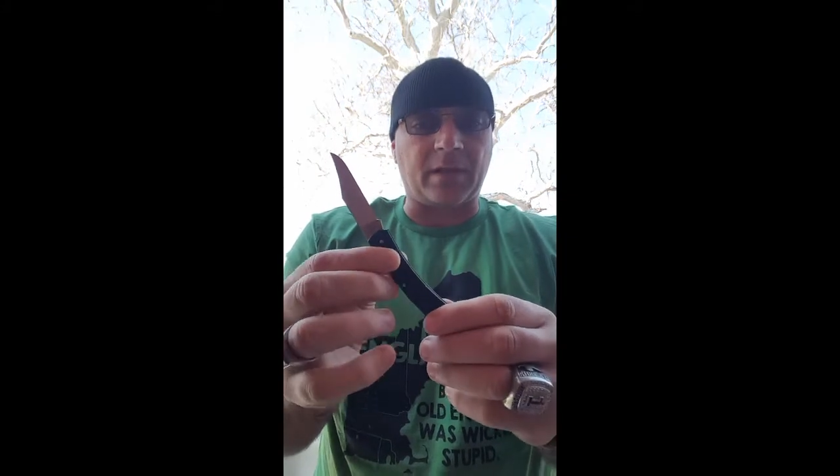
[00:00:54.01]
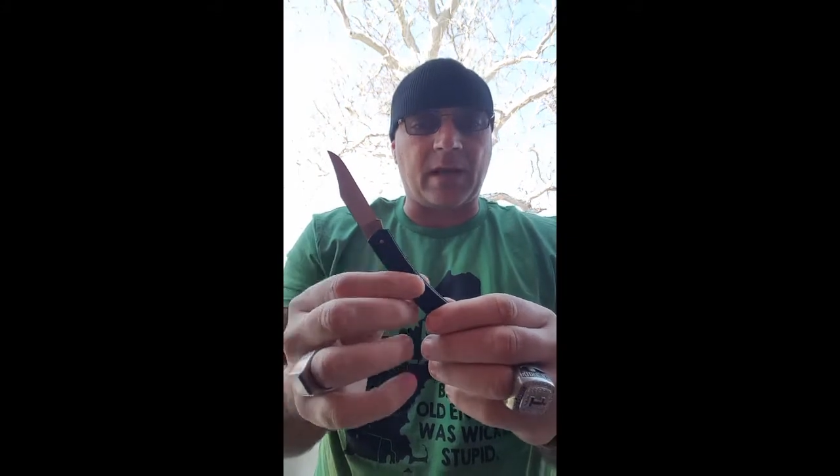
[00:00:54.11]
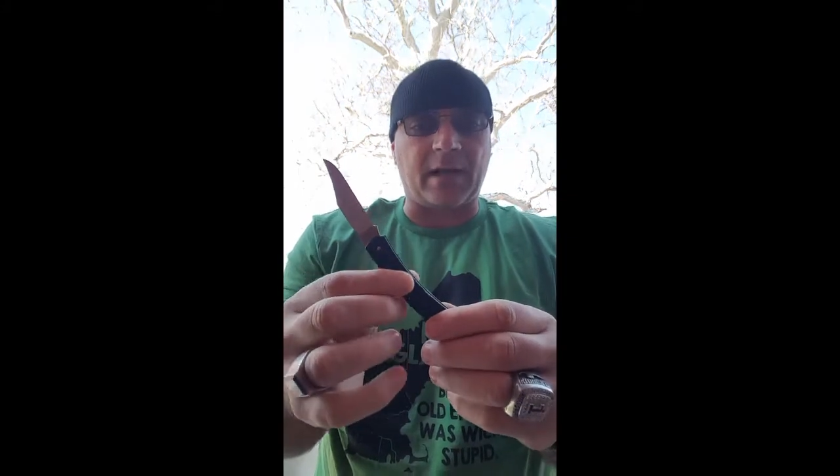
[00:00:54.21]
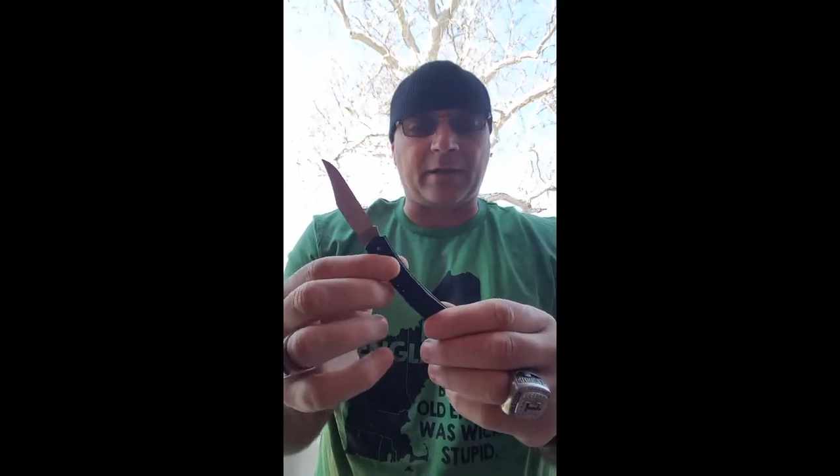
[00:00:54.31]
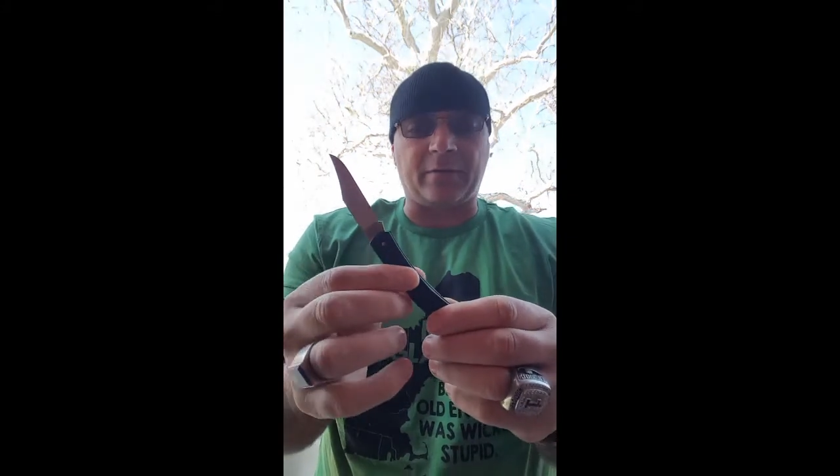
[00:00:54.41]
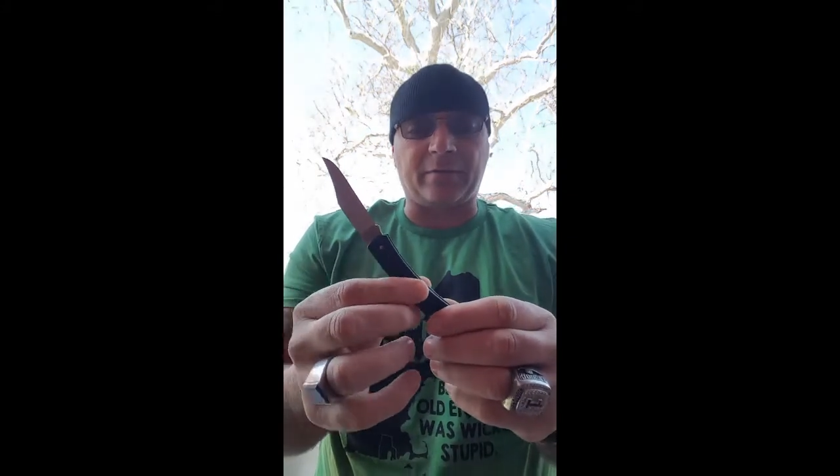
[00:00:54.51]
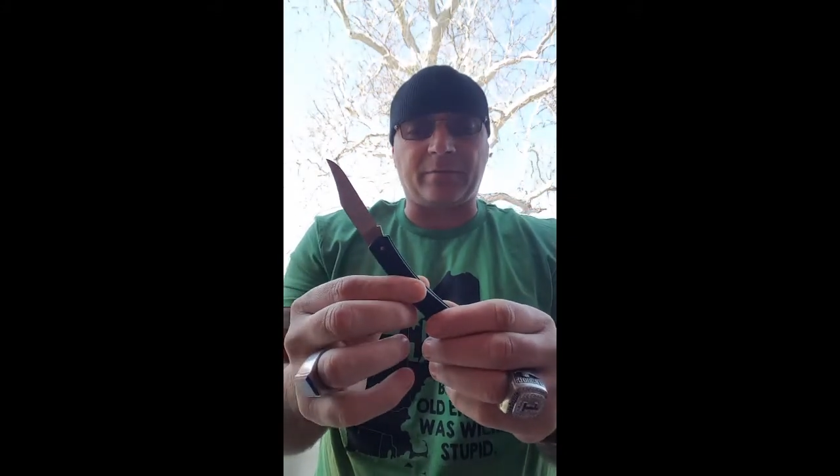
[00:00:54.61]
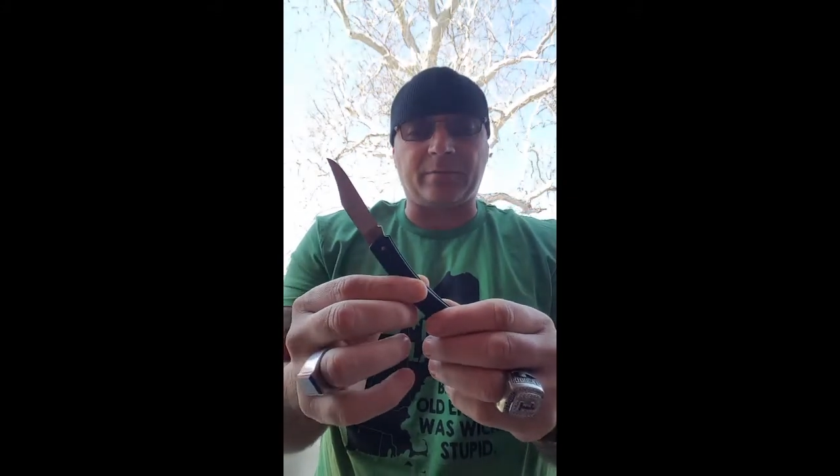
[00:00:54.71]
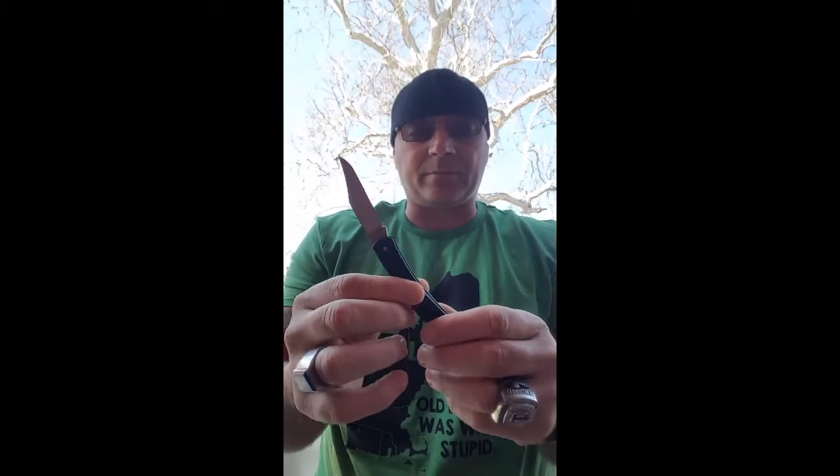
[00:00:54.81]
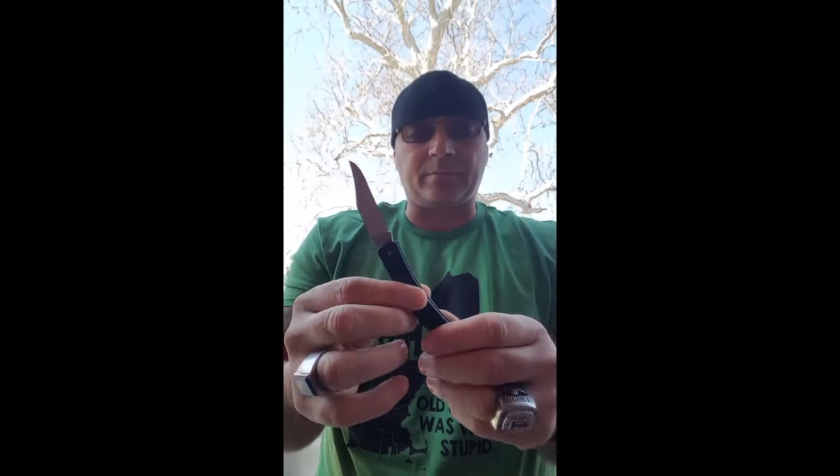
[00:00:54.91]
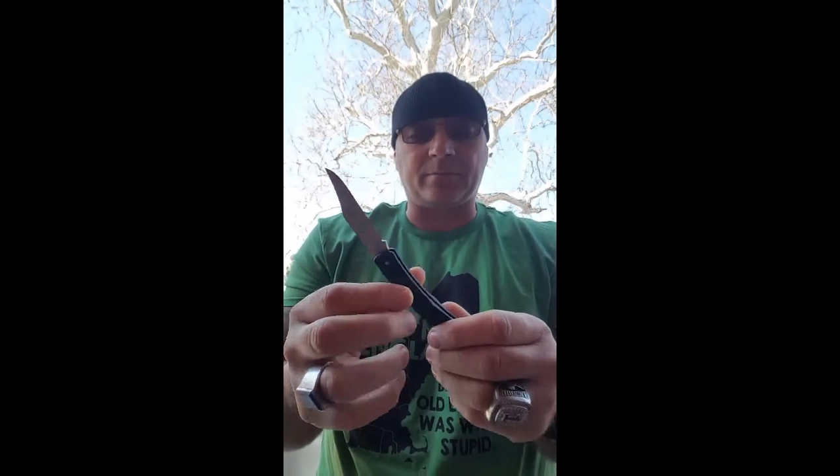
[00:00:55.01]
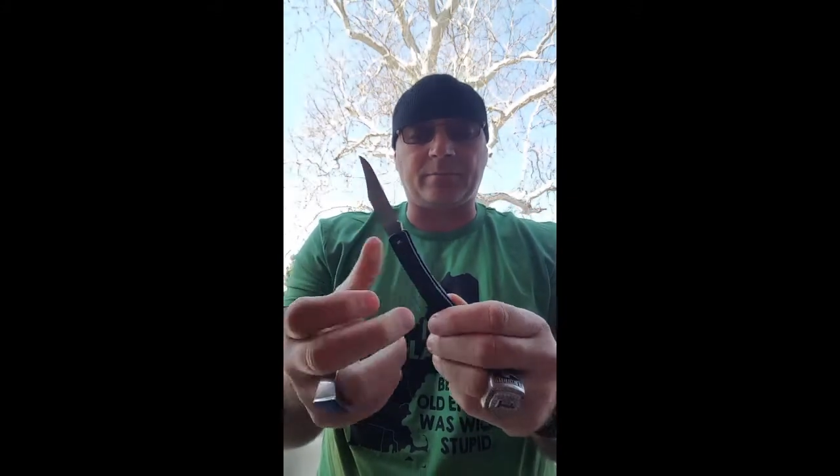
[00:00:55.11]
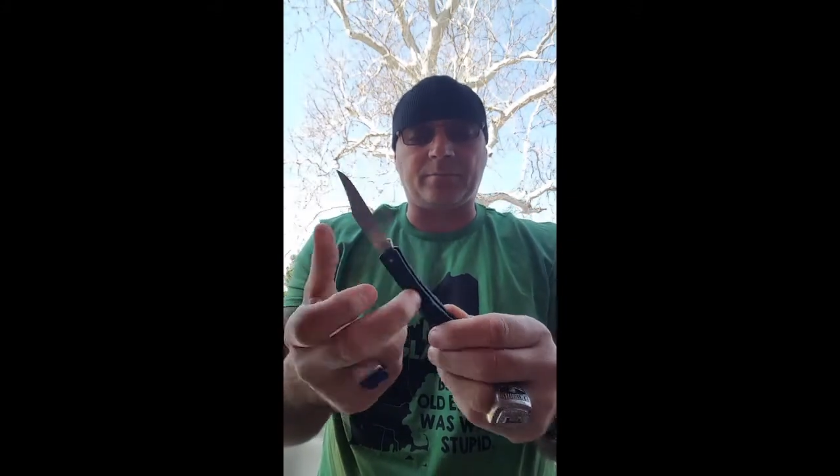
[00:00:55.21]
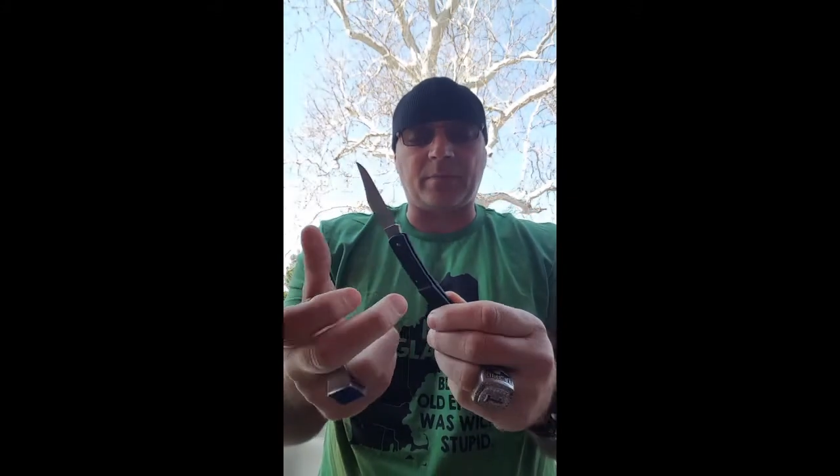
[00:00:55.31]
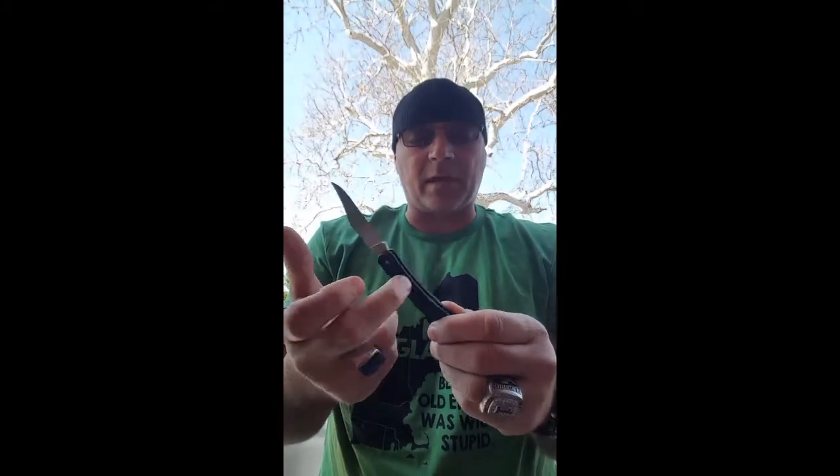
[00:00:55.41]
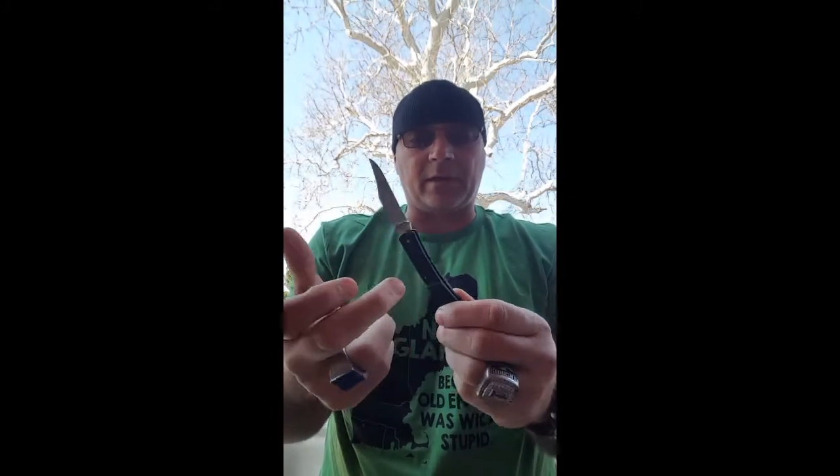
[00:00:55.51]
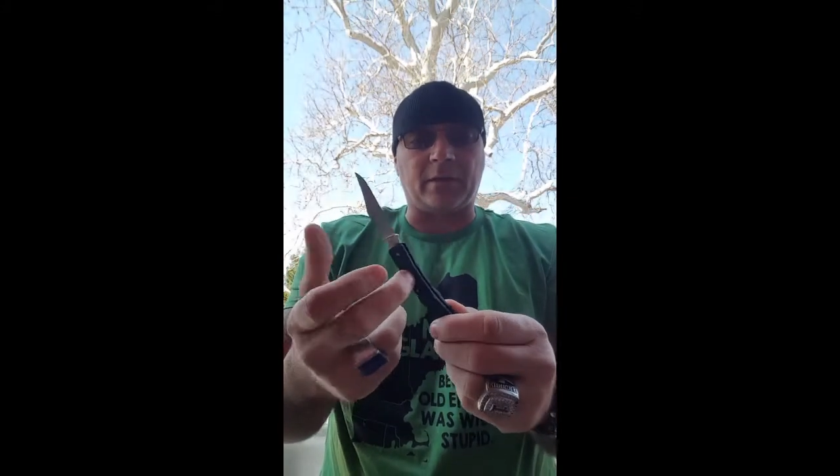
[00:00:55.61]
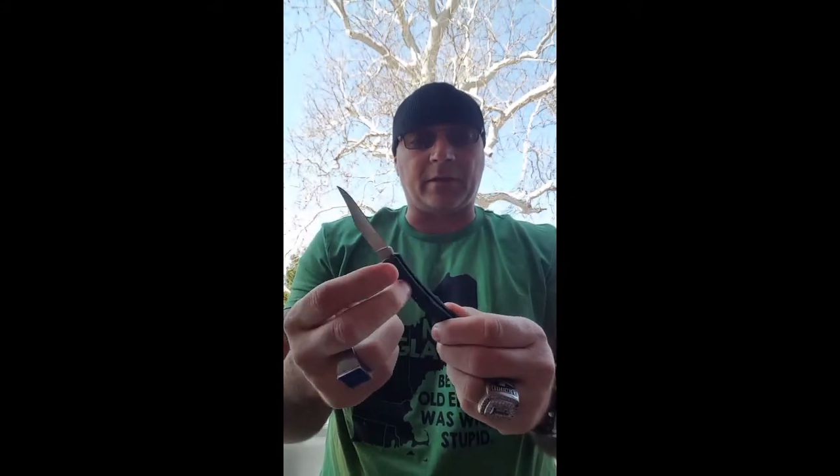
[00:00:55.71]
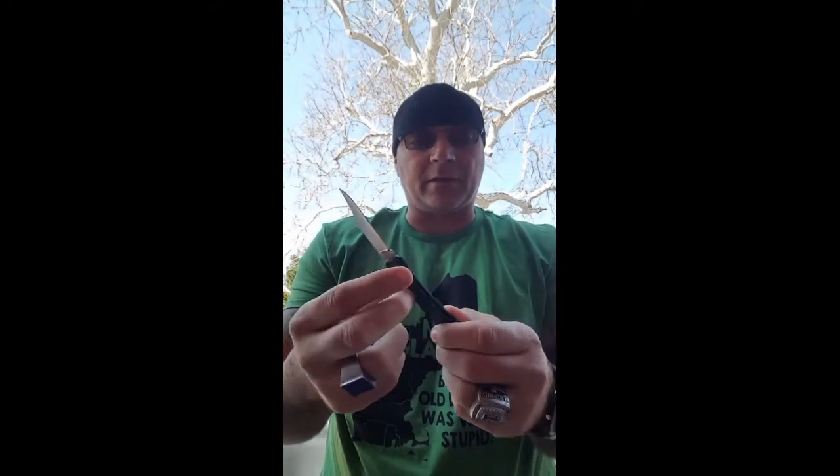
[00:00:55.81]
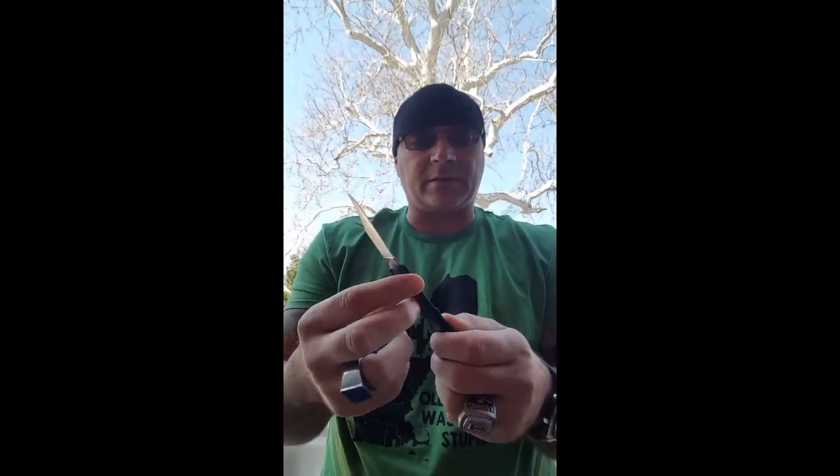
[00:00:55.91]
the kind of
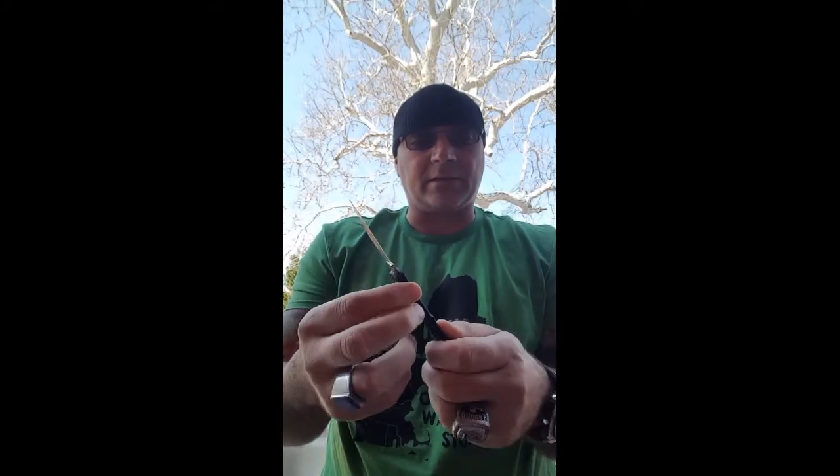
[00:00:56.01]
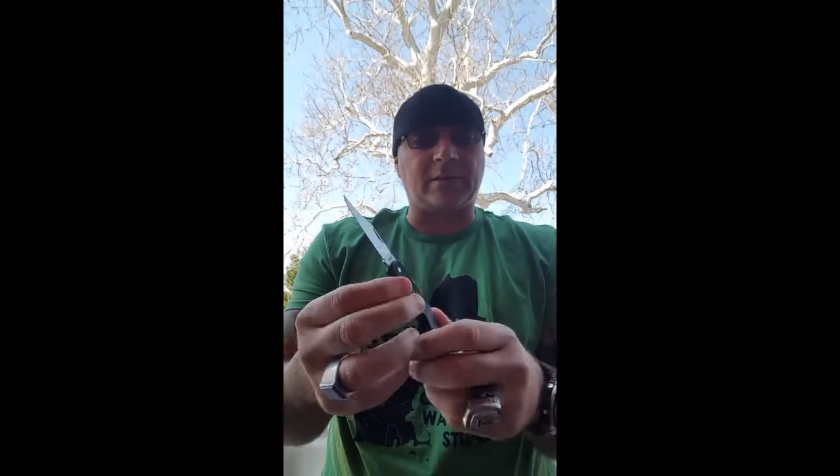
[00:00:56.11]
handle it is.